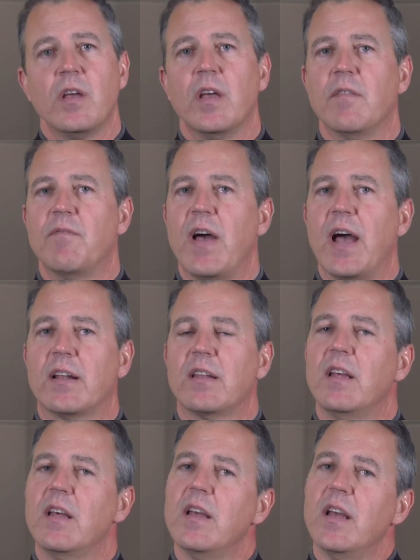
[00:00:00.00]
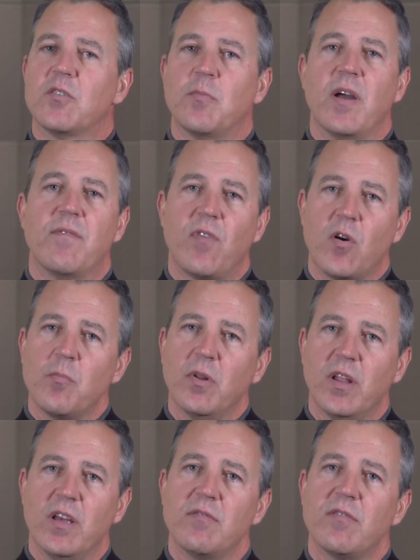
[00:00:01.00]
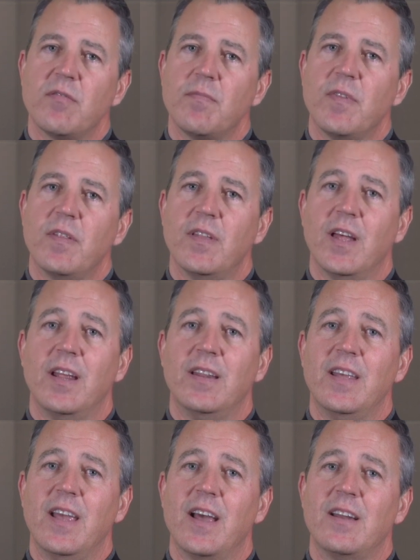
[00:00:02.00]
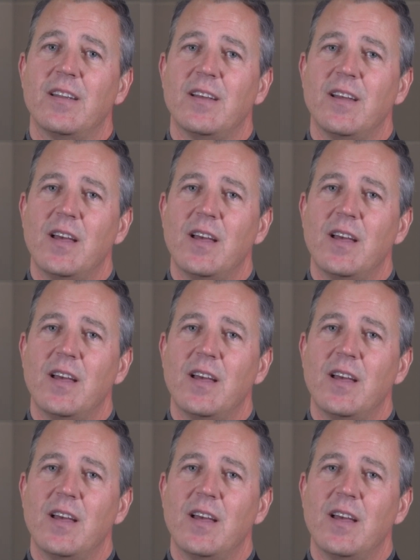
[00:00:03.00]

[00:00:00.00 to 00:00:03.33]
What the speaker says: In fact, it's my firm belief that in the end,